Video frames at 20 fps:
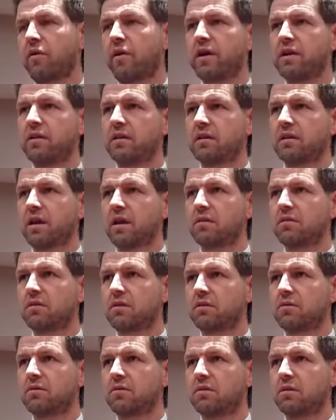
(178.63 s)
Creating that
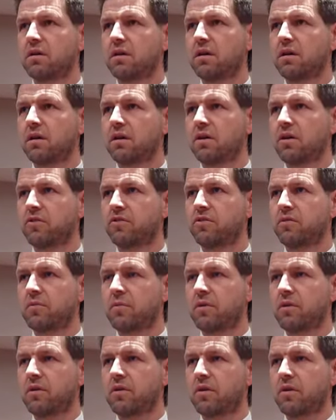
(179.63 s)
good
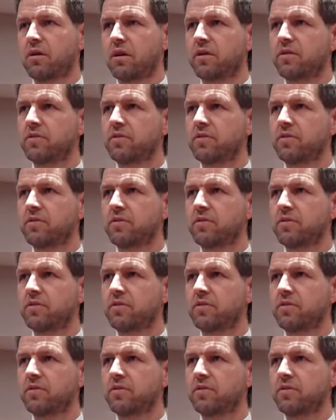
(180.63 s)
customer